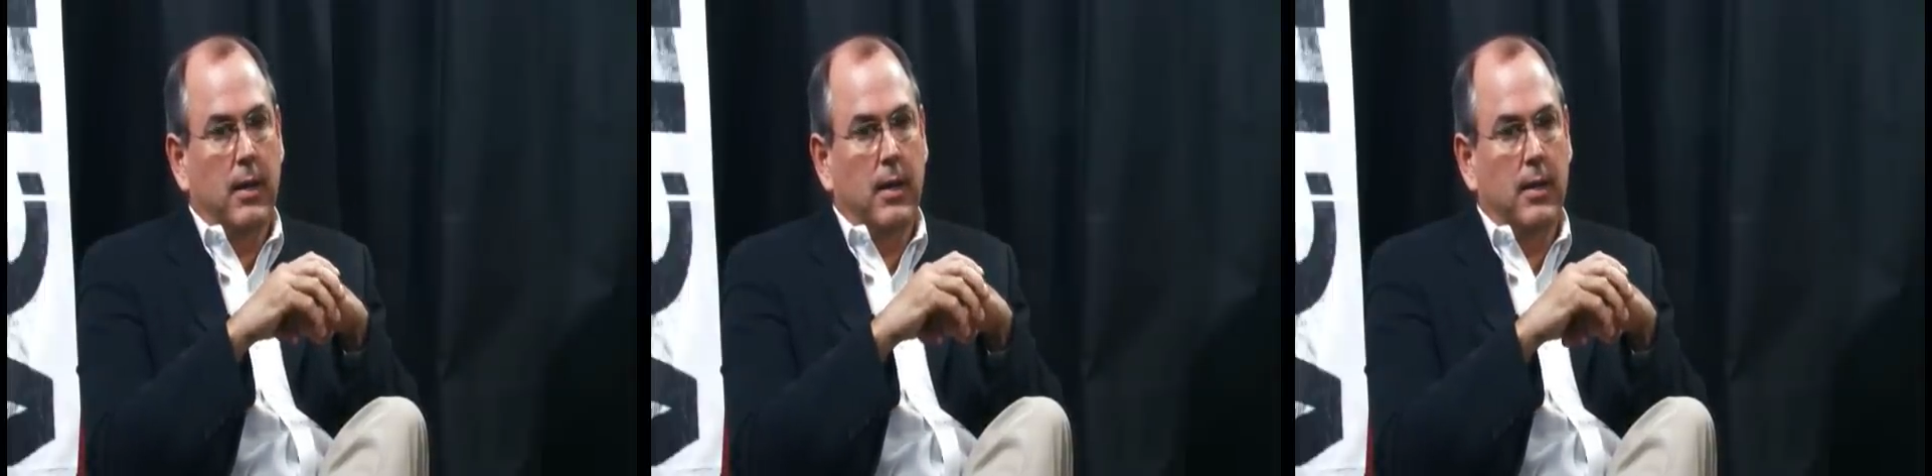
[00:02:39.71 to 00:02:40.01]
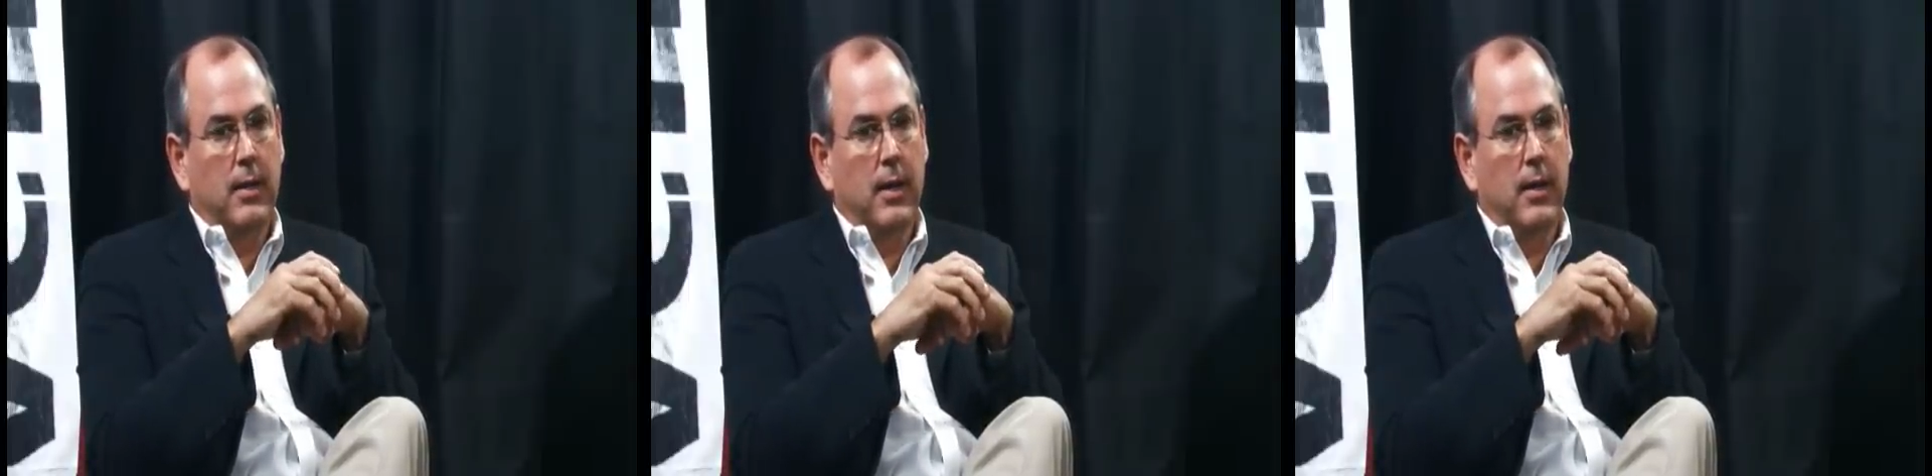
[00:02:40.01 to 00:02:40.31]
And
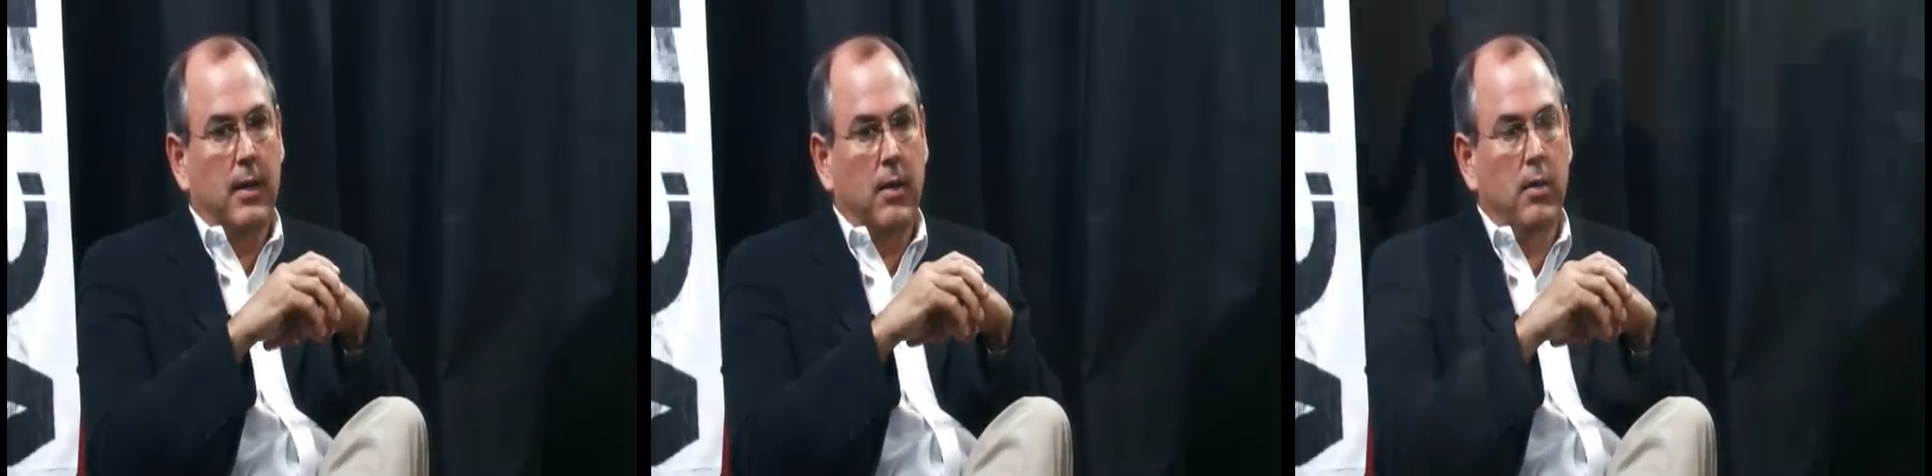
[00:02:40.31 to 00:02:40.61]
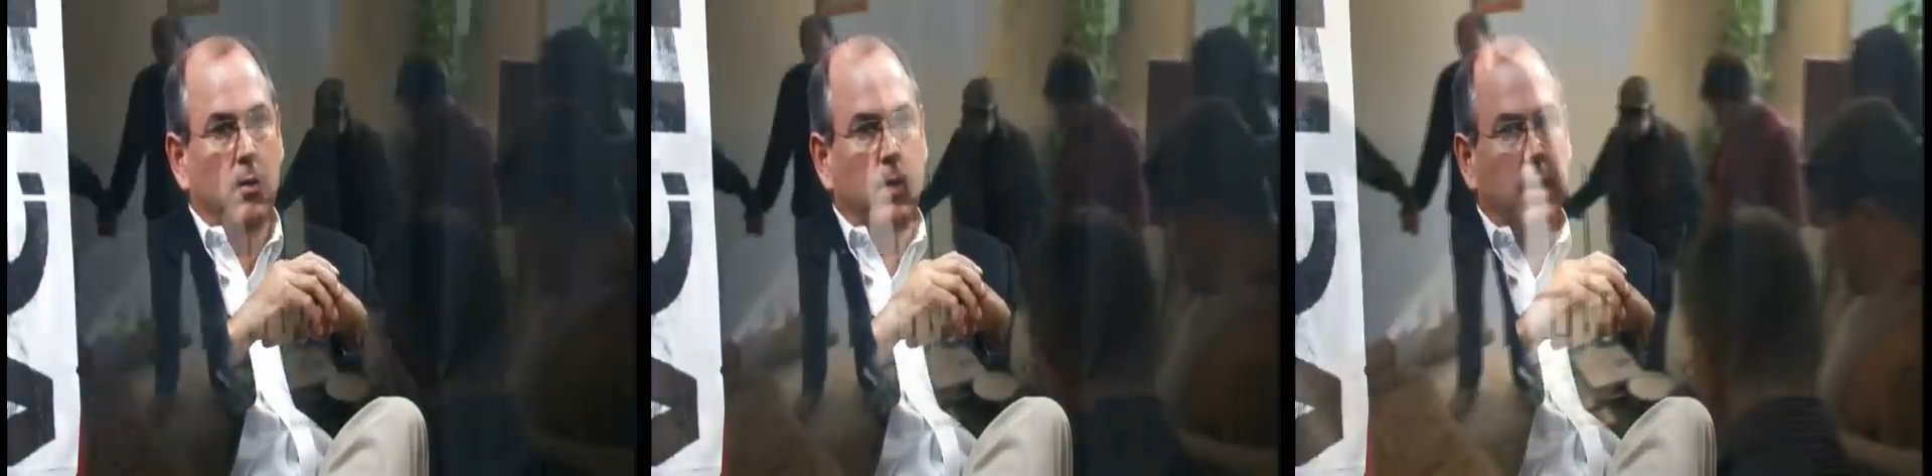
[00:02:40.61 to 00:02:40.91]
I thought,
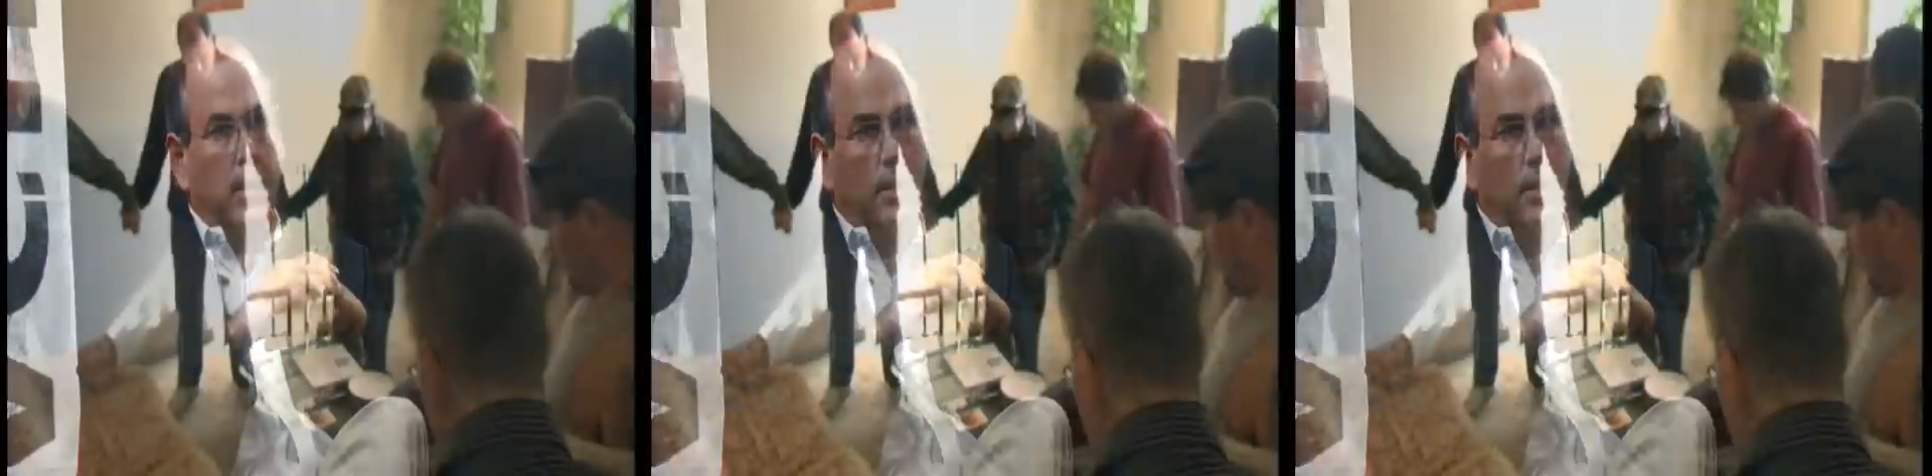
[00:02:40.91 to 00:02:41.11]
you're right.